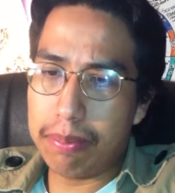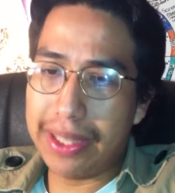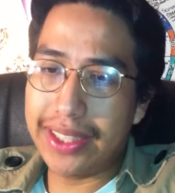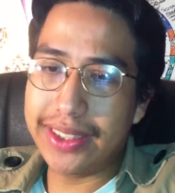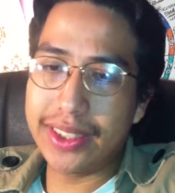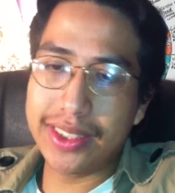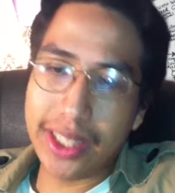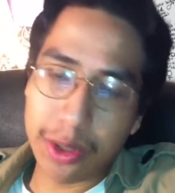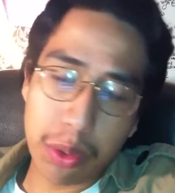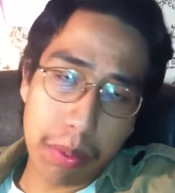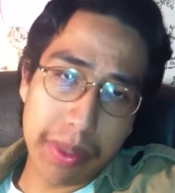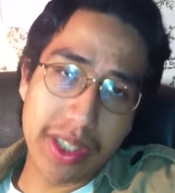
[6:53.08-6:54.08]
Places that
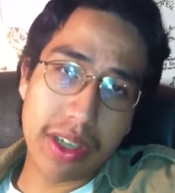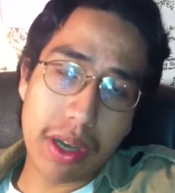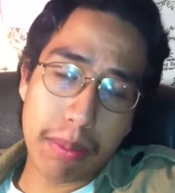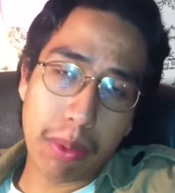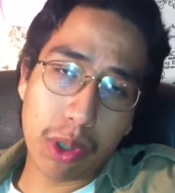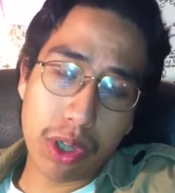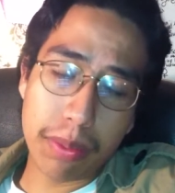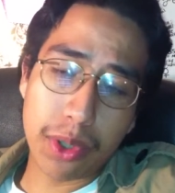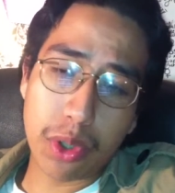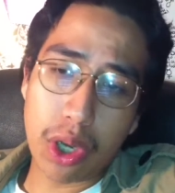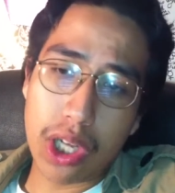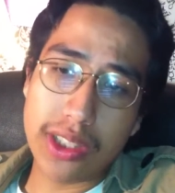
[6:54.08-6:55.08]
you will meet up or come
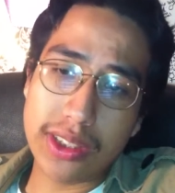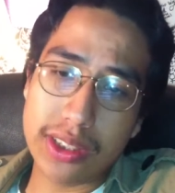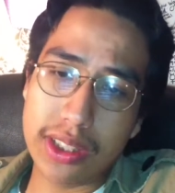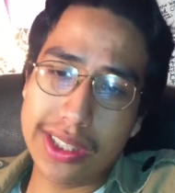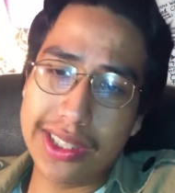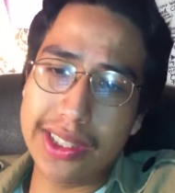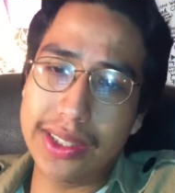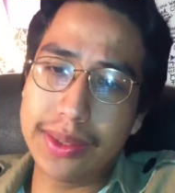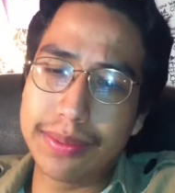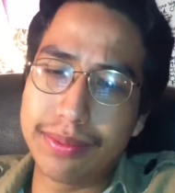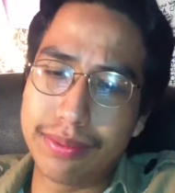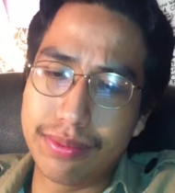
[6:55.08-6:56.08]
across,
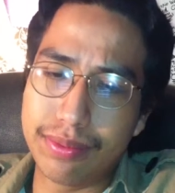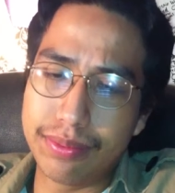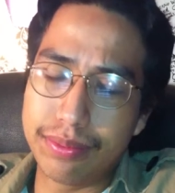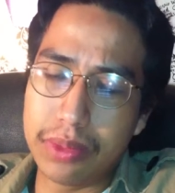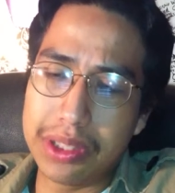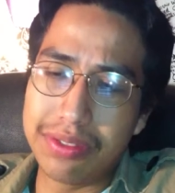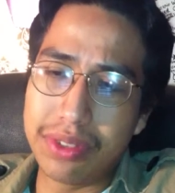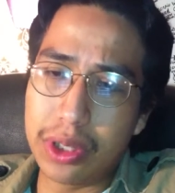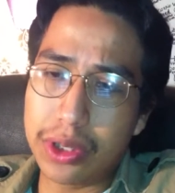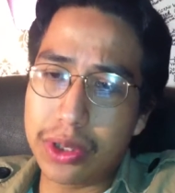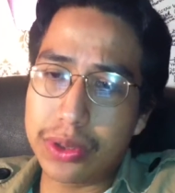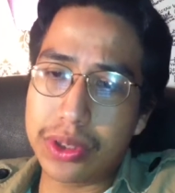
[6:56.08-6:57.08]

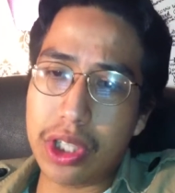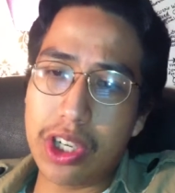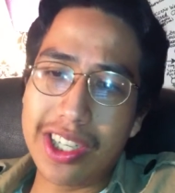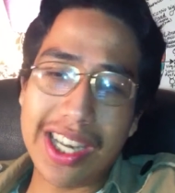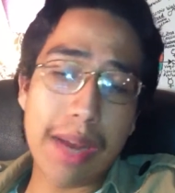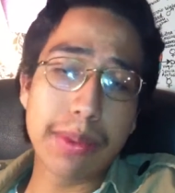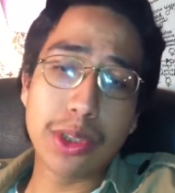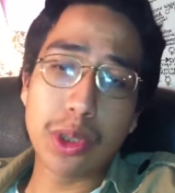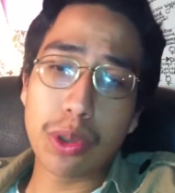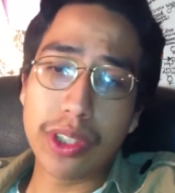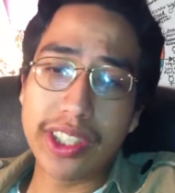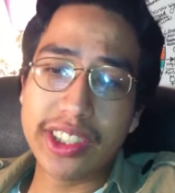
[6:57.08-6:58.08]
Virgos are in
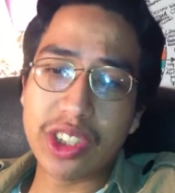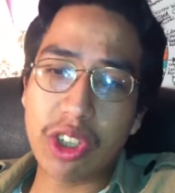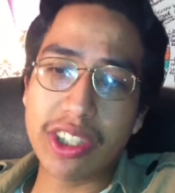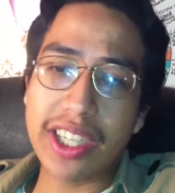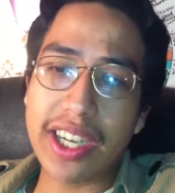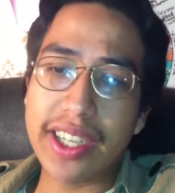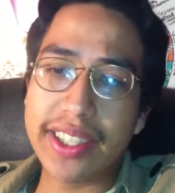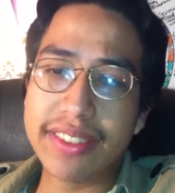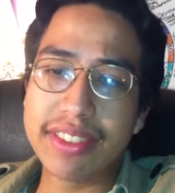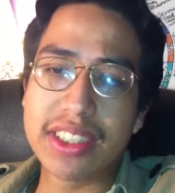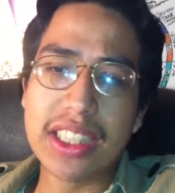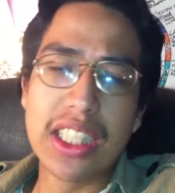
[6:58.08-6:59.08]
laboratories,
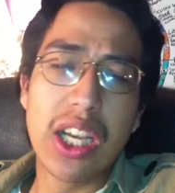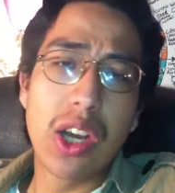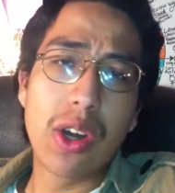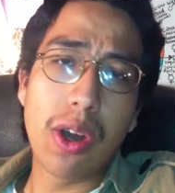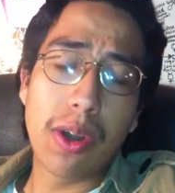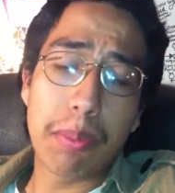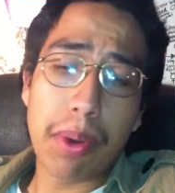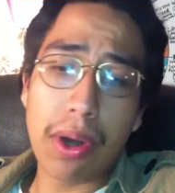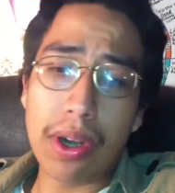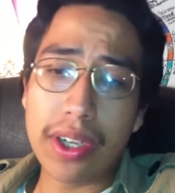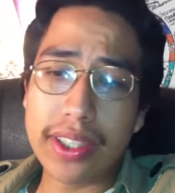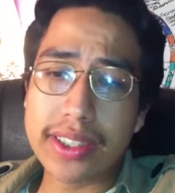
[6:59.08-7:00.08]
archives, car
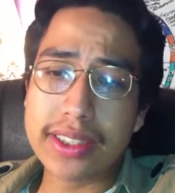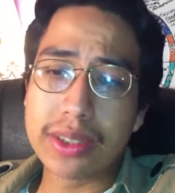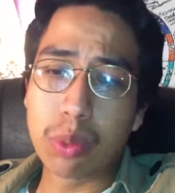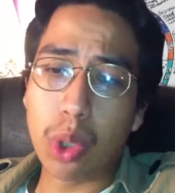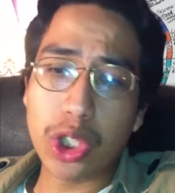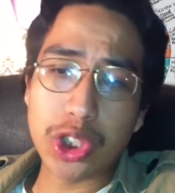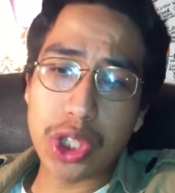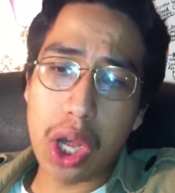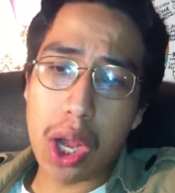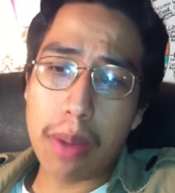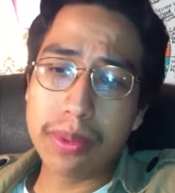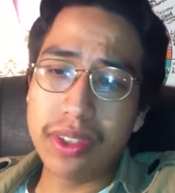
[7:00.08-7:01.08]
parks,
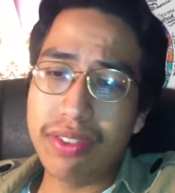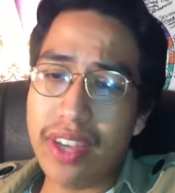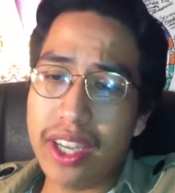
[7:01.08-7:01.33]
workshops, the